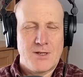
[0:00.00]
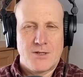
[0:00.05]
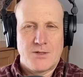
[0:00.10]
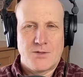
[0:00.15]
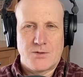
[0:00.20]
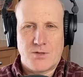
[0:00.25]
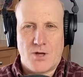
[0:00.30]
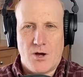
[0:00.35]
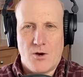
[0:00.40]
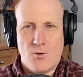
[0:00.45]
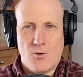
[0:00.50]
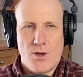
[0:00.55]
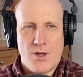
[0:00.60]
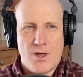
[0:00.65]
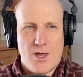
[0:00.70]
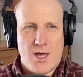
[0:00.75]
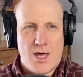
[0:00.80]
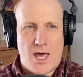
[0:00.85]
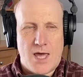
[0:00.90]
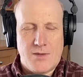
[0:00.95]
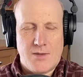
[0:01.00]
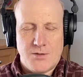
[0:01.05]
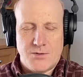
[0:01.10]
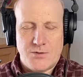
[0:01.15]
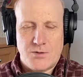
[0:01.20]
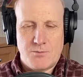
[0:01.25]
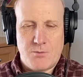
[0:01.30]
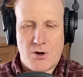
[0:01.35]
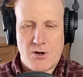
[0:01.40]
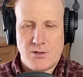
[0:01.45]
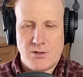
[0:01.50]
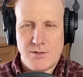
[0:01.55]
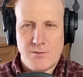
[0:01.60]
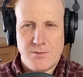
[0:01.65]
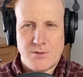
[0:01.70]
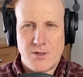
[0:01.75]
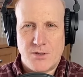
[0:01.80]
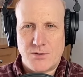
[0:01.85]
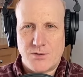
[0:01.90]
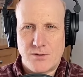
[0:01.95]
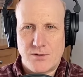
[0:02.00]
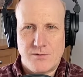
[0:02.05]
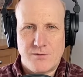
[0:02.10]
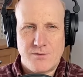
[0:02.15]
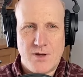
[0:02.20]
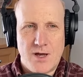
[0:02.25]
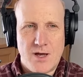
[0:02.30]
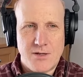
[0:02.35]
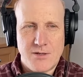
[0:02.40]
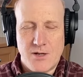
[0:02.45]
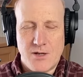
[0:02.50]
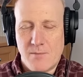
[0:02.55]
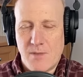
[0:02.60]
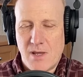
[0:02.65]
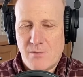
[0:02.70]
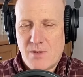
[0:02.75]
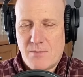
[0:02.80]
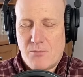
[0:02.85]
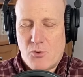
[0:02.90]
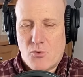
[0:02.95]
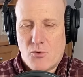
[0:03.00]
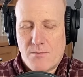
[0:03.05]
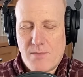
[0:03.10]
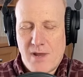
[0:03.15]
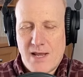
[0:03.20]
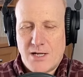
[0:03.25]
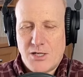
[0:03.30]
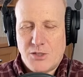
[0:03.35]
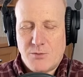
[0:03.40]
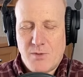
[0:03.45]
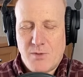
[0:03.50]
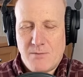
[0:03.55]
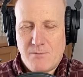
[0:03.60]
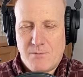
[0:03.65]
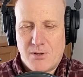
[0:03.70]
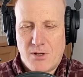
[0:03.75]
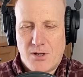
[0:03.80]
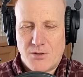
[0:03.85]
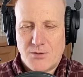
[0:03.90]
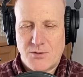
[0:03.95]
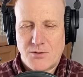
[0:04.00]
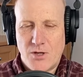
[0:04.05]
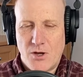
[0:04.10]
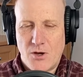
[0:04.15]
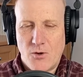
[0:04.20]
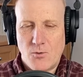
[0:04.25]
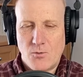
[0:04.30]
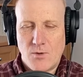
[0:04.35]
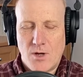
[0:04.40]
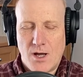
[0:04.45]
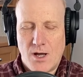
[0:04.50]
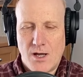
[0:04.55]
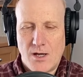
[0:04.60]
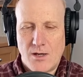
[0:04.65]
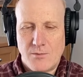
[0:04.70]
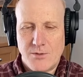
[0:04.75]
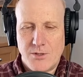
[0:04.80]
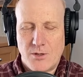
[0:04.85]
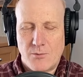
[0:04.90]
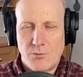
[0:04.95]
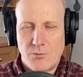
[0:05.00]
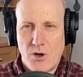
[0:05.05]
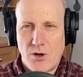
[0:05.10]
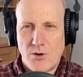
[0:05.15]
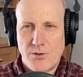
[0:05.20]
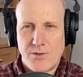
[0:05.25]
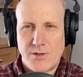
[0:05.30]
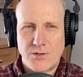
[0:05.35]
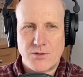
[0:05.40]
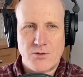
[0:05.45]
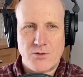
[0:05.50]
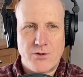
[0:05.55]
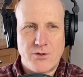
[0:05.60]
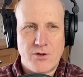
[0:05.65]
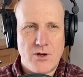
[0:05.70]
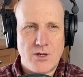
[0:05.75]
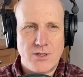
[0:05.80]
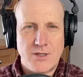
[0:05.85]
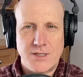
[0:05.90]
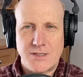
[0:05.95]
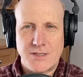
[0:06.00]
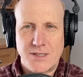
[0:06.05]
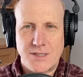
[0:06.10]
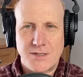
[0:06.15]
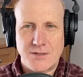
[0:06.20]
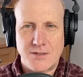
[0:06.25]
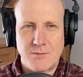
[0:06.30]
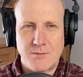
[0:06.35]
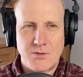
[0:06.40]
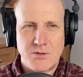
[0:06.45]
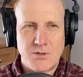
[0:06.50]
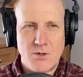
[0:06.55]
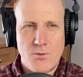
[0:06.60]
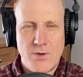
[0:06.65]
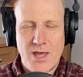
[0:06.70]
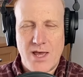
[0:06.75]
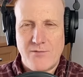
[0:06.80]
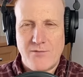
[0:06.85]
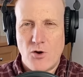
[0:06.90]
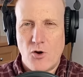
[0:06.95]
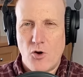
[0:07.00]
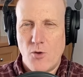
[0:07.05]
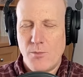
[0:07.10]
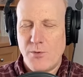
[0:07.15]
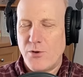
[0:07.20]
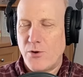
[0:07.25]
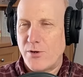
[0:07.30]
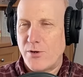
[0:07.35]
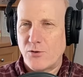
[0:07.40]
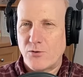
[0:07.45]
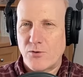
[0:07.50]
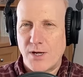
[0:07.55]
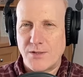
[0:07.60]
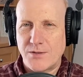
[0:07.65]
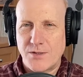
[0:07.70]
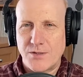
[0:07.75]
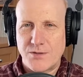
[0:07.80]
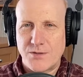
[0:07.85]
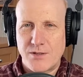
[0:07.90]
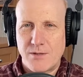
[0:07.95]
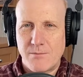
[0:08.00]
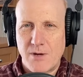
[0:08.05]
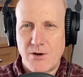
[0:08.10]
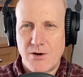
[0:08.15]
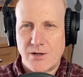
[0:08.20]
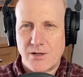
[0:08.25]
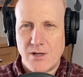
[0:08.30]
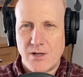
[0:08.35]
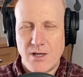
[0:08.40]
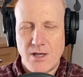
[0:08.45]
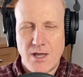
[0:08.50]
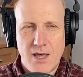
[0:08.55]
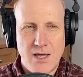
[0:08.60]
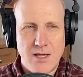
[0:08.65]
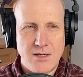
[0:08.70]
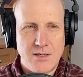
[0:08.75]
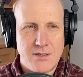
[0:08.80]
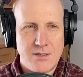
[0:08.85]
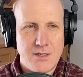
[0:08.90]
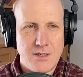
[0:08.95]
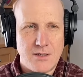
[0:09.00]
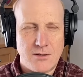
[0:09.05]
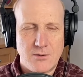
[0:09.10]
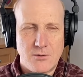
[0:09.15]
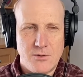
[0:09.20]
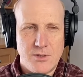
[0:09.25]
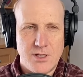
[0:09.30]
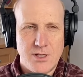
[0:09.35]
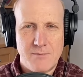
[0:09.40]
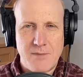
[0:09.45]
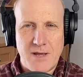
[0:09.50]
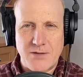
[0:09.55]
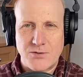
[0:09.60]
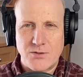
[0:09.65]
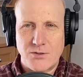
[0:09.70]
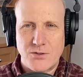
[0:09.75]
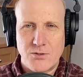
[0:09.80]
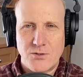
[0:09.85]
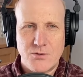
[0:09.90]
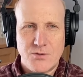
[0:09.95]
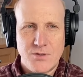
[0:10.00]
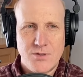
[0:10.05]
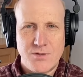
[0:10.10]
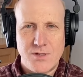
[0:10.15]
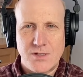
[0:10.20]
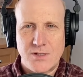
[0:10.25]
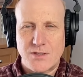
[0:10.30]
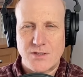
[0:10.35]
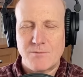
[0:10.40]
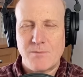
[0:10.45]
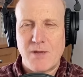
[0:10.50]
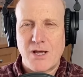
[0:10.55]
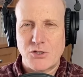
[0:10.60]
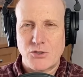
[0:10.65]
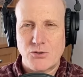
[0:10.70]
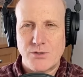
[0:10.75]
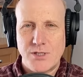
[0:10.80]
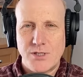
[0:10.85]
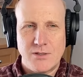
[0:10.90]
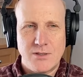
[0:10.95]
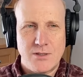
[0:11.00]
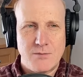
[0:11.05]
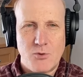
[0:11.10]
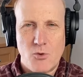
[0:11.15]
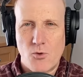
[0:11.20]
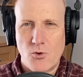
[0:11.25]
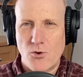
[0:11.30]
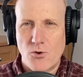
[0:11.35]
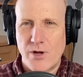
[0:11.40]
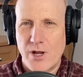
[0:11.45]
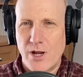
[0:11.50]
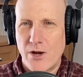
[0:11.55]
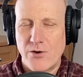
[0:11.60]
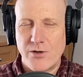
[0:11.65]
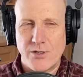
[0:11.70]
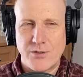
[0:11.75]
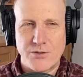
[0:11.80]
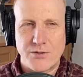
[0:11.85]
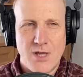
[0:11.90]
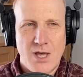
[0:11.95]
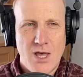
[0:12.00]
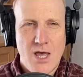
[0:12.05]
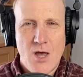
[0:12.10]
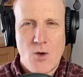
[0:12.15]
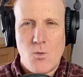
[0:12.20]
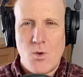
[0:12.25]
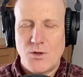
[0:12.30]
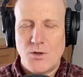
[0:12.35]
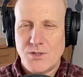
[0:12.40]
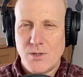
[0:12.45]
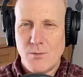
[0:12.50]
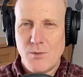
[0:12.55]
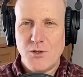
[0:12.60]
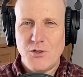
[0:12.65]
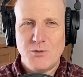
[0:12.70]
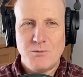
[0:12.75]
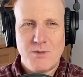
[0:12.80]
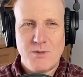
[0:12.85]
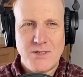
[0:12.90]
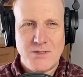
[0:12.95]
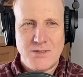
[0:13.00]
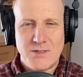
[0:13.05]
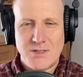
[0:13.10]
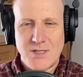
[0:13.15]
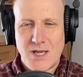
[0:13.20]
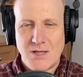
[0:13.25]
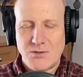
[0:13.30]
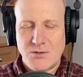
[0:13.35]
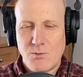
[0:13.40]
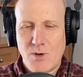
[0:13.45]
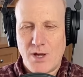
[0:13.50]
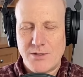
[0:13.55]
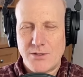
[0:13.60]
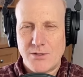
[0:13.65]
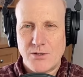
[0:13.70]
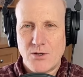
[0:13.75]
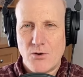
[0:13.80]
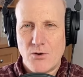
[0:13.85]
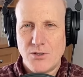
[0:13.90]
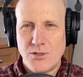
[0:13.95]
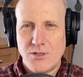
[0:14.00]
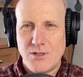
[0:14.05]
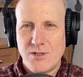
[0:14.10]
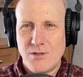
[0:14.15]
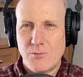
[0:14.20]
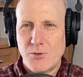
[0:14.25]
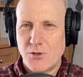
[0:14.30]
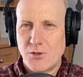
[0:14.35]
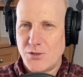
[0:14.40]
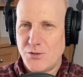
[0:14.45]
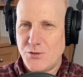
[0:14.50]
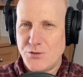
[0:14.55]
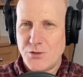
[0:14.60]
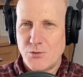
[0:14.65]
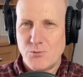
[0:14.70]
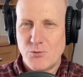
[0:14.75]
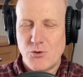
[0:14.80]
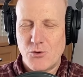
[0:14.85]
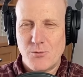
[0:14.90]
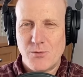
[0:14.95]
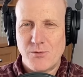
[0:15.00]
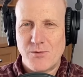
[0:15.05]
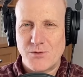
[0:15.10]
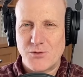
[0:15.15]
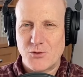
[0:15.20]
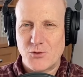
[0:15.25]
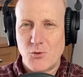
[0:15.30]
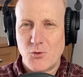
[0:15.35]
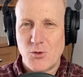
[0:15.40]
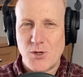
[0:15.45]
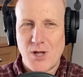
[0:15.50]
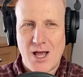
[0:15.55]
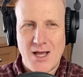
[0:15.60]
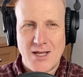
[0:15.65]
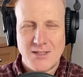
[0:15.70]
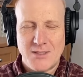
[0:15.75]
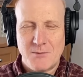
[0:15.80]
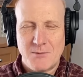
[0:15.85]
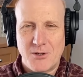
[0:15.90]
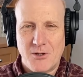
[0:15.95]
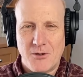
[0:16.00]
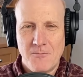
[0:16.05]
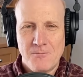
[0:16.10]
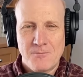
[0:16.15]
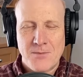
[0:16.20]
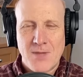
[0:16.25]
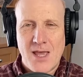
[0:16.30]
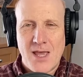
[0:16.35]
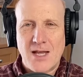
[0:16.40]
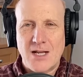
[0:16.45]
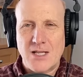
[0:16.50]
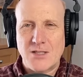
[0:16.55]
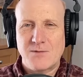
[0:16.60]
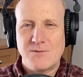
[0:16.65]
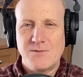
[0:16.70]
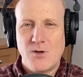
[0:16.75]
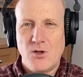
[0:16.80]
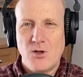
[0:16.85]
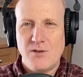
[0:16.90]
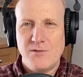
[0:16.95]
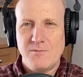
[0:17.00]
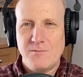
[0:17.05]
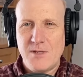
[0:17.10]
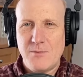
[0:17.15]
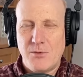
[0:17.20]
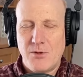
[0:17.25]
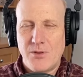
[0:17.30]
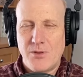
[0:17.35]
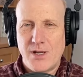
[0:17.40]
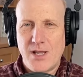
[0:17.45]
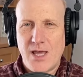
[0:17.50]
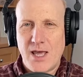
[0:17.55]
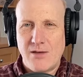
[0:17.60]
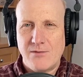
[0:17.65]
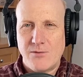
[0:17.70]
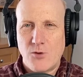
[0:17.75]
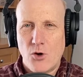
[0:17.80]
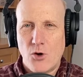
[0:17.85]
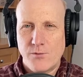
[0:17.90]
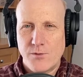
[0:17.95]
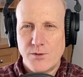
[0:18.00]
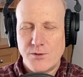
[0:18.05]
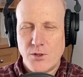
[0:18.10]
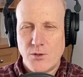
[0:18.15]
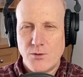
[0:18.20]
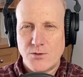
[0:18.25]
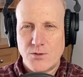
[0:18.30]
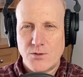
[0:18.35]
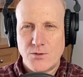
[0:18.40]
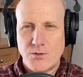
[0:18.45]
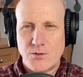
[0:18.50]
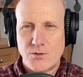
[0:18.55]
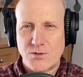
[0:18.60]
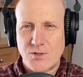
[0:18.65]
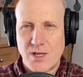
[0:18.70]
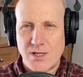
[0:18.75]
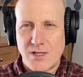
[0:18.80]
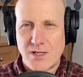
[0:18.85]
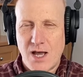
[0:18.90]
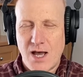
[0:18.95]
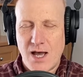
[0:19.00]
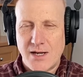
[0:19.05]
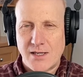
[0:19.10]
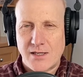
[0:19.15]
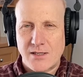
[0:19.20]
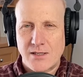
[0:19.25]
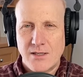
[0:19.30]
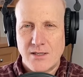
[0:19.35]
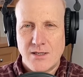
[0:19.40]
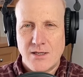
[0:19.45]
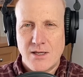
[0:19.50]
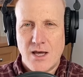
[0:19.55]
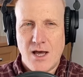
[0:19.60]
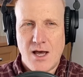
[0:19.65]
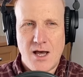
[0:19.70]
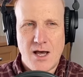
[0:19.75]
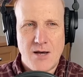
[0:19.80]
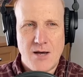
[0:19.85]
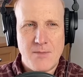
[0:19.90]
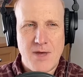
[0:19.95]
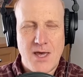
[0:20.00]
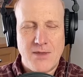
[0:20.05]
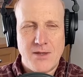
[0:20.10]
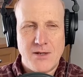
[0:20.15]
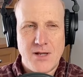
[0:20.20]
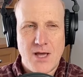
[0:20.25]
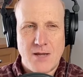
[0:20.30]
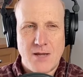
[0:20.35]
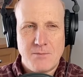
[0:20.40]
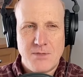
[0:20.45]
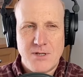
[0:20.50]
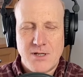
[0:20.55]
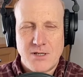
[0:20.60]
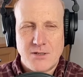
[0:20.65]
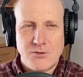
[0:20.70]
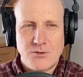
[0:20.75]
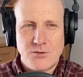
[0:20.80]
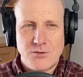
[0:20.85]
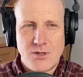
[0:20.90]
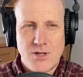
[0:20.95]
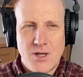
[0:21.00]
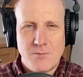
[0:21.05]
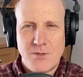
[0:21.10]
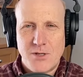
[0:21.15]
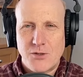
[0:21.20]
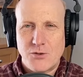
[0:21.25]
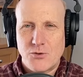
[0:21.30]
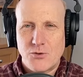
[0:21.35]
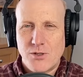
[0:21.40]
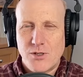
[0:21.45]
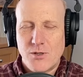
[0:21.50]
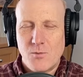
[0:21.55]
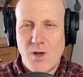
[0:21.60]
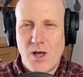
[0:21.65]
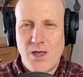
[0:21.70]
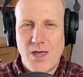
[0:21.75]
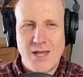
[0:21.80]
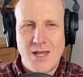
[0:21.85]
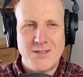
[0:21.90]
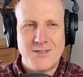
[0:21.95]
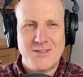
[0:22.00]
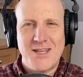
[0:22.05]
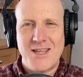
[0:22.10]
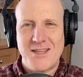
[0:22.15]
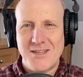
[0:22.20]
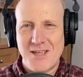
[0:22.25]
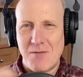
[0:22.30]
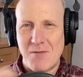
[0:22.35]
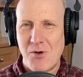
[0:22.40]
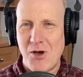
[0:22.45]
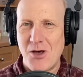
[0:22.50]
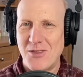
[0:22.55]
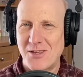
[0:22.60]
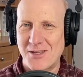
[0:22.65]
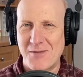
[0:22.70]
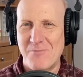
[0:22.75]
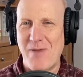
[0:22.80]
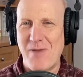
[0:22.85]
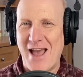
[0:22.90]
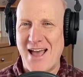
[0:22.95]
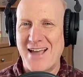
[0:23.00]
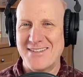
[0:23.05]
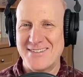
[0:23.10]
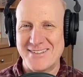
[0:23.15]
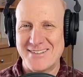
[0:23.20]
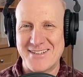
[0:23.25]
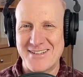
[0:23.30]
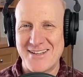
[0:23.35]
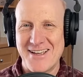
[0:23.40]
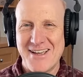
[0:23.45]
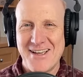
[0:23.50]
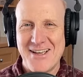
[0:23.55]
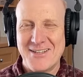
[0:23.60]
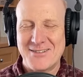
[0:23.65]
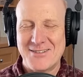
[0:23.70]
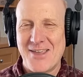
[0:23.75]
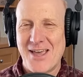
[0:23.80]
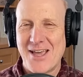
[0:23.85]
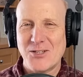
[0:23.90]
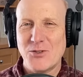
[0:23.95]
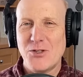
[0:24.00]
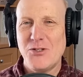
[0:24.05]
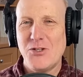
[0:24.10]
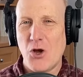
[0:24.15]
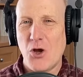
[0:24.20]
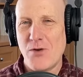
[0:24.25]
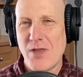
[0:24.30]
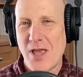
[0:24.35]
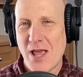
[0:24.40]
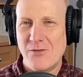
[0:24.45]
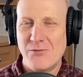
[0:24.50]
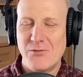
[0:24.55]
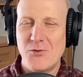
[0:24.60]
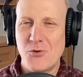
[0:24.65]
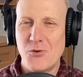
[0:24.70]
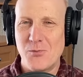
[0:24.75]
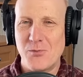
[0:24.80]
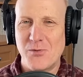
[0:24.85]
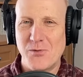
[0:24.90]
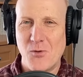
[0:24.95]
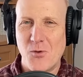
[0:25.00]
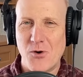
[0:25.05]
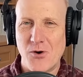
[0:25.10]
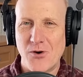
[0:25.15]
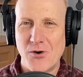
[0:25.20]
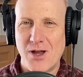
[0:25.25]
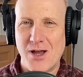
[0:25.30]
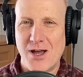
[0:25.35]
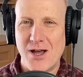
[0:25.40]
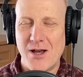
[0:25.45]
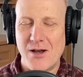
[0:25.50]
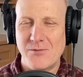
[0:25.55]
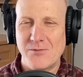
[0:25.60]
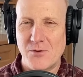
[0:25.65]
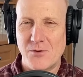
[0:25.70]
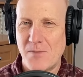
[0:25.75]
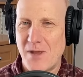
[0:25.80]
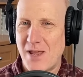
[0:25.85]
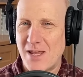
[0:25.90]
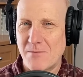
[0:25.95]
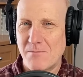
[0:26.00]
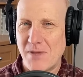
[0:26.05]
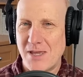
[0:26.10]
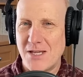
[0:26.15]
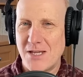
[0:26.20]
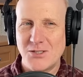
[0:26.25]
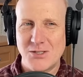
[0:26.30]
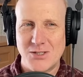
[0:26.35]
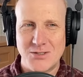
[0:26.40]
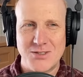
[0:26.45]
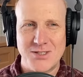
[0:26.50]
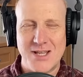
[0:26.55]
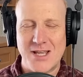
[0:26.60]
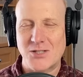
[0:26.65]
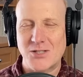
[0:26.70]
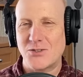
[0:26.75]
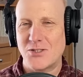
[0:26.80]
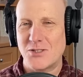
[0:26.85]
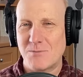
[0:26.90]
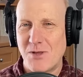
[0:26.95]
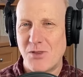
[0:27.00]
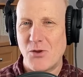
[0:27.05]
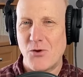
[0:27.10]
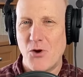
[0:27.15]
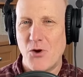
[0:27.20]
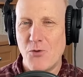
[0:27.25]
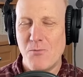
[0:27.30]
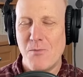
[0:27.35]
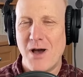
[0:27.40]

So and this is partly because of uh, you know maybe poor management, but also uh, you know broader things going on in the system. So we have an opioid crisis in America, and including in Massachusetts, and especially in the poorer areas. Well, some of those places, guess what? You go into the emergency room of a Steward hospital and it's full of people that have overdoses or psychotic um, and they're not being they're not being treated well, and it's taking up all the capacity. So they actually don't have room for uh, for paying patients and actually spend their own